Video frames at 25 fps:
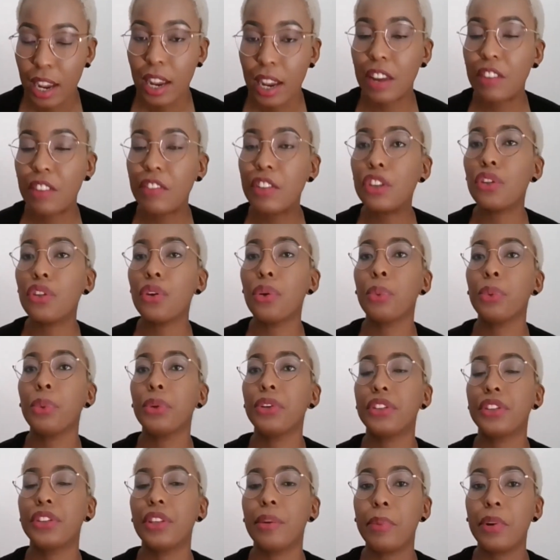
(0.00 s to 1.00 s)
Even though
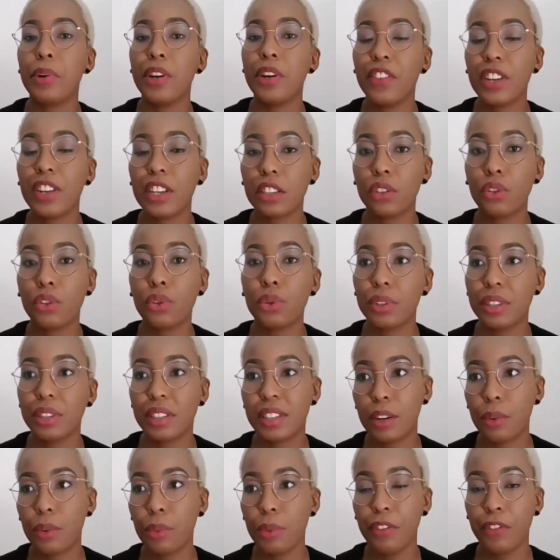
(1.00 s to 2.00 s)
with the previous tools
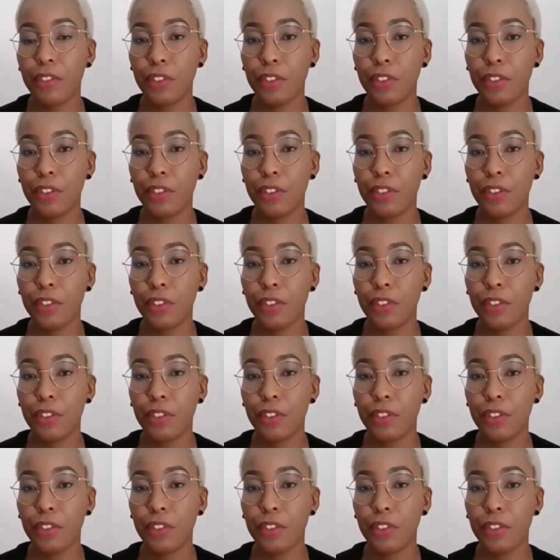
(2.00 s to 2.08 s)
that we've